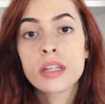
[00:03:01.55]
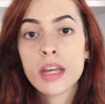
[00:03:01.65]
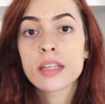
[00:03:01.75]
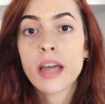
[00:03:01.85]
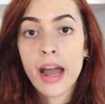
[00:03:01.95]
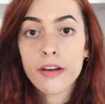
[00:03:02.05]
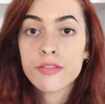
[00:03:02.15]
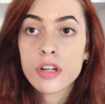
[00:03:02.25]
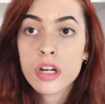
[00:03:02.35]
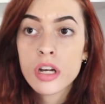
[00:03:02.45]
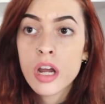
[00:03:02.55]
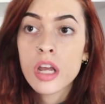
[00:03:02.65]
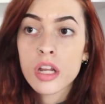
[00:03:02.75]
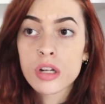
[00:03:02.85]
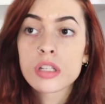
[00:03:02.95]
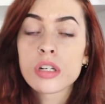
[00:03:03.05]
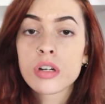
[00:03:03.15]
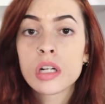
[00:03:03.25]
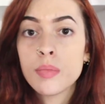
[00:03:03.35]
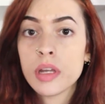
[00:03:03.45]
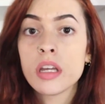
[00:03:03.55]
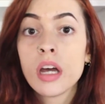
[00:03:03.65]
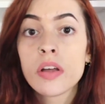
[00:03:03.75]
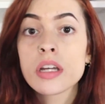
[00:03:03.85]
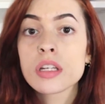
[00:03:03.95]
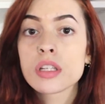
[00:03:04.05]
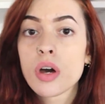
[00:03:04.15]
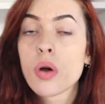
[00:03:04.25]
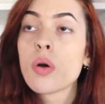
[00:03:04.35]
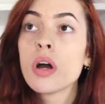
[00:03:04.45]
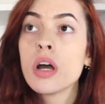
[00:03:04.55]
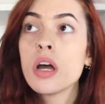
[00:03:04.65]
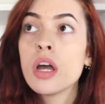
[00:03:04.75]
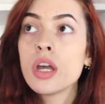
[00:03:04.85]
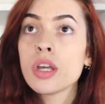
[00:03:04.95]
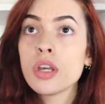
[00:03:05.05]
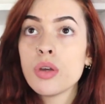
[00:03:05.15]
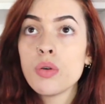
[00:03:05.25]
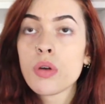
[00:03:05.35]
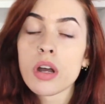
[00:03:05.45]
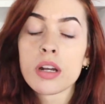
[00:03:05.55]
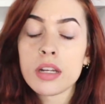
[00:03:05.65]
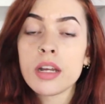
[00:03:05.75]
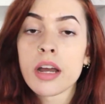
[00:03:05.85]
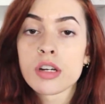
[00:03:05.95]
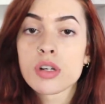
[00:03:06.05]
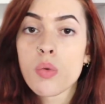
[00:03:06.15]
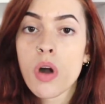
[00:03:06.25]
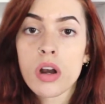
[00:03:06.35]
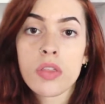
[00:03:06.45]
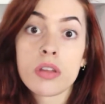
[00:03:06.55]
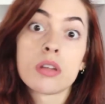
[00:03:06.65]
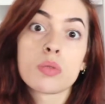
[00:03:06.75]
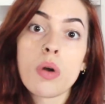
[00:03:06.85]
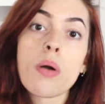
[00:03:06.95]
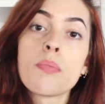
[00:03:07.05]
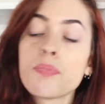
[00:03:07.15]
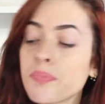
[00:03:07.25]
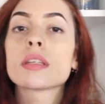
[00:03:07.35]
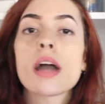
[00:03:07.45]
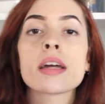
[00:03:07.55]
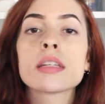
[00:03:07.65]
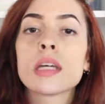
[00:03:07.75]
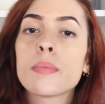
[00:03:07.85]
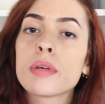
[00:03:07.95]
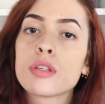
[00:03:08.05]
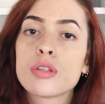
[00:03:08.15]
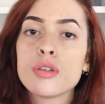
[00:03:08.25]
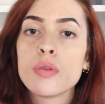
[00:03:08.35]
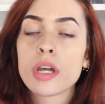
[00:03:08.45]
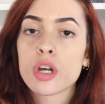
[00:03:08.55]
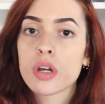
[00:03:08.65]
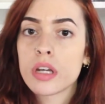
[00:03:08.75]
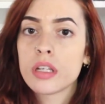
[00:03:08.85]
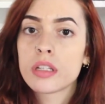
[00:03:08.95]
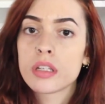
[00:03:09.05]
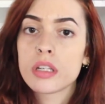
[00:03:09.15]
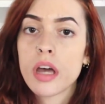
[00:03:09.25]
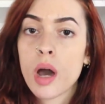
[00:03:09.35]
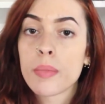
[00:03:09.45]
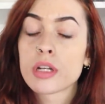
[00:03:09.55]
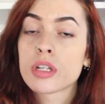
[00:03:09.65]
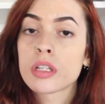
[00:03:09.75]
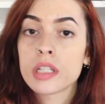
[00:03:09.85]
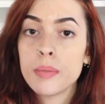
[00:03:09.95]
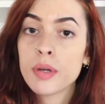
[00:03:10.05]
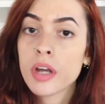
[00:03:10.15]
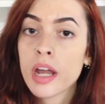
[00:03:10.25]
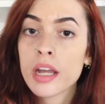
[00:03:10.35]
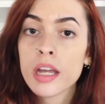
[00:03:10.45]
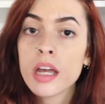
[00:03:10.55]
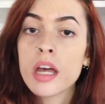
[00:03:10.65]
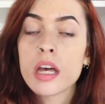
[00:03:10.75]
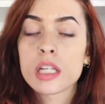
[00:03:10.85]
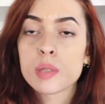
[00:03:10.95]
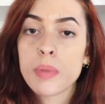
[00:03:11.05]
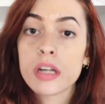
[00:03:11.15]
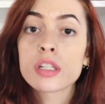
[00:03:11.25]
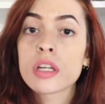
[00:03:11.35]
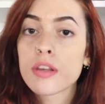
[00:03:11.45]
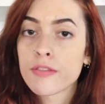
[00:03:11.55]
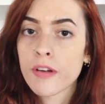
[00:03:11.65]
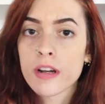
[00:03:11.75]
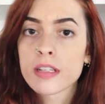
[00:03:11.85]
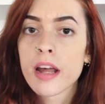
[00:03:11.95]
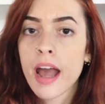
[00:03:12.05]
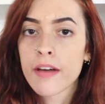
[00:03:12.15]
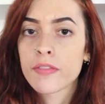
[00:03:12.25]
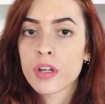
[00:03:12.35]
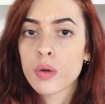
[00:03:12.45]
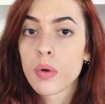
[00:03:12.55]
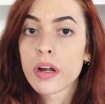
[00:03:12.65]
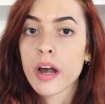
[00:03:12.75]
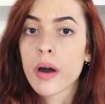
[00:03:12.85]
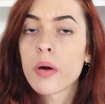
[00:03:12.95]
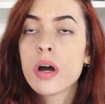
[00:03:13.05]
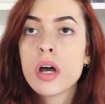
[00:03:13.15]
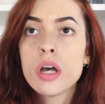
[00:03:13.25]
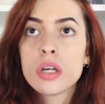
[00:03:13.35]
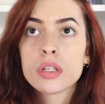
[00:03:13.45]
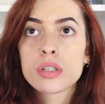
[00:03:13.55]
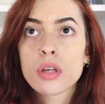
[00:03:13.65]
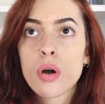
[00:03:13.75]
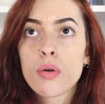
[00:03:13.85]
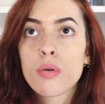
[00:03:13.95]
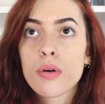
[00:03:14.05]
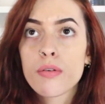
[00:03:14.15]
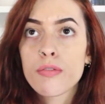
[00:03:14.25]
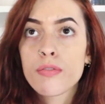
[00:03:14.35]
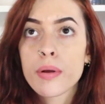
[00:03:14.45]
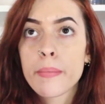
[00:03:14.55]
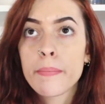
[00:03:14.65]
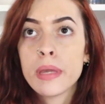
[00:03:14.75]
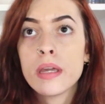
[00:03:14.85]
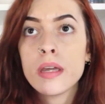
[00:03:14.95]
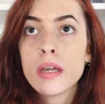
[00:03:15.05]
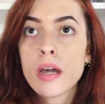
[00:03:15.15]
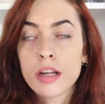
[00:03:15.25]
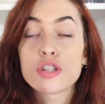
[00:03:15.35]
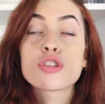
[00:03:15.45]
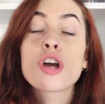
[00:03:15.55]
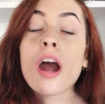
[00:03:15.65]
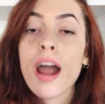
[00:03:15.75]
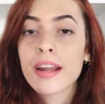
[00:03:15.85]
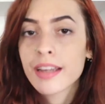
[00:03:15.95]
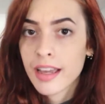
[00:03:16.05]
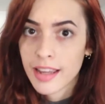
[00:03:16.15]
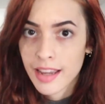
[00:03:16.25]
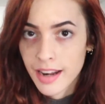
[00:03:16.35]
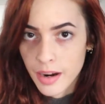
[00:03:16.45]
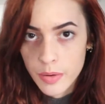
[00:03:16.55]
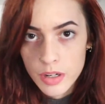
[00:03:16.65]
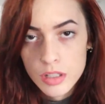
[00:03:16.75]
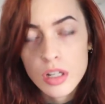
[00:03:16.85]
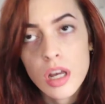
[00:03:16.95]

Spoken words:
days after, you're still going to be healing, so you are going to need extra water then as well. The second tip is to increase how much sleep you're getting, especially the first night after you work out. So for me, I try to get 8 hours,